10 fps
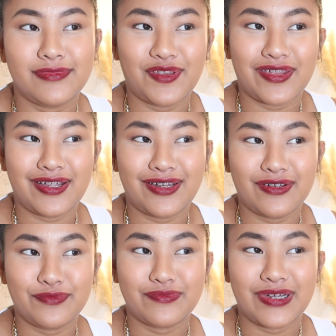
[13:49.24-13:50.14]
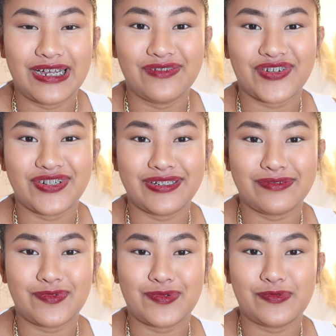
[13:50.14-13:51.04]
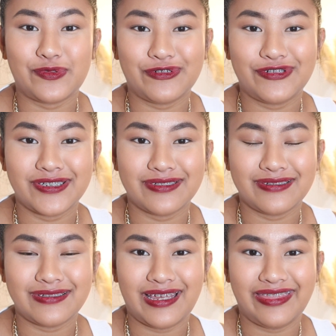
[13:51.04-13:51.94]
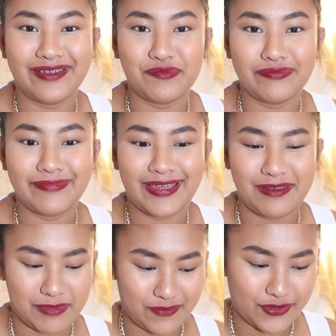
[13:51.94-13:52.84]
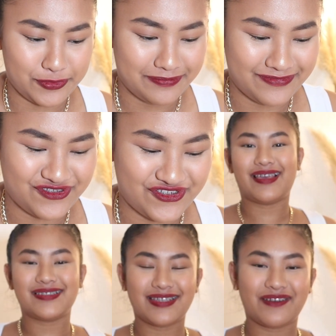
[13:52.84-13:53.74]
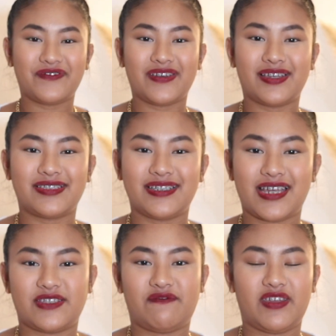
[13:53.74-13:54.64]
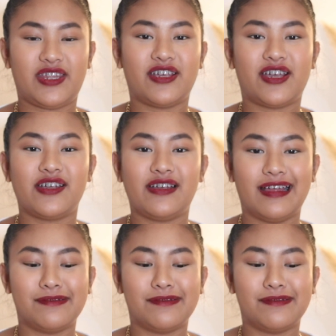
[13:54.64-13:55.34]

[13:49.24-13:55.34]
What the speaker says: Not that I know, I've only walked in them in my room. That's it for today's video.